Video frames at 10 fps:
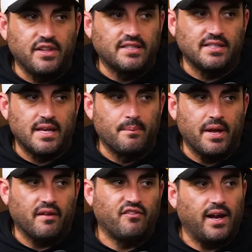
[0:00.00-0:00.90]
this is him
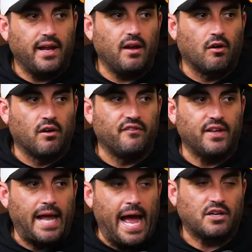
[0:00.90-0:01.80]
being funny or if
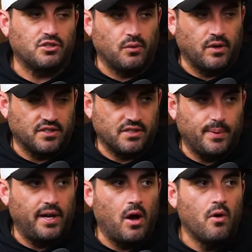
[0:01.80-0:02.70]
he actually wears a
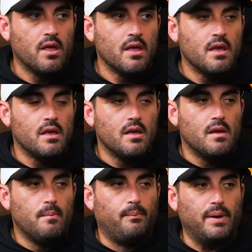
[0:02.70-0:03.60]
Speedo,
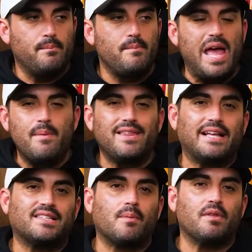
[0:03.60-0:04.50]
but maybe
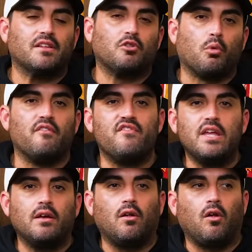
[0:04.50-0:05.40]
that's something to
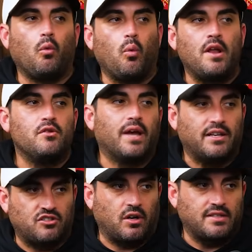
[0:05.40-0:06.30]
reveal when you
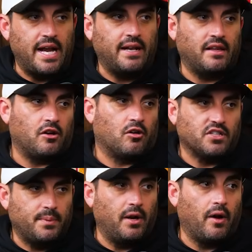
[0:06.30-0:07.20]
guys start dating that you're a
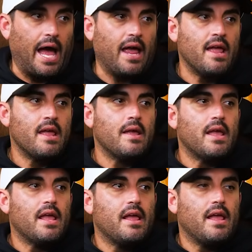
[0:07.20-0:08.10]
Speedo guy.
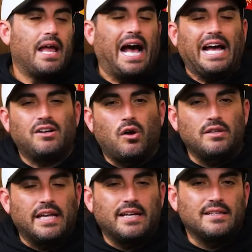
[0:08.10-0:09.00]
I
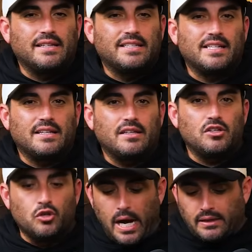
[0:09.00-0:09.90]
don't listen,
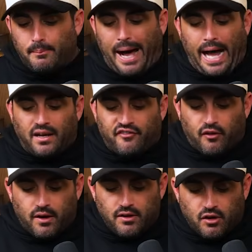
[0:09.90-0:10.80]
you got the body
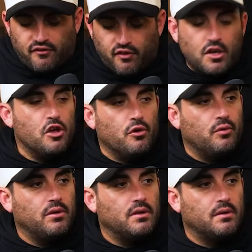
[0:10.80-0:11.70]
for it. Good for
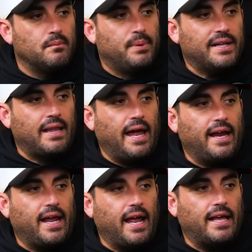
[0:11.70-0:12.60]
you. But
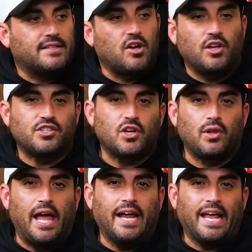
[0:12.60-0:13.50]
it's
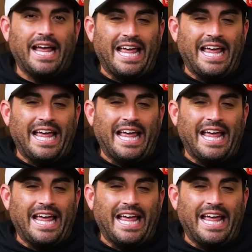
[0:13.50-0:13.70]
also I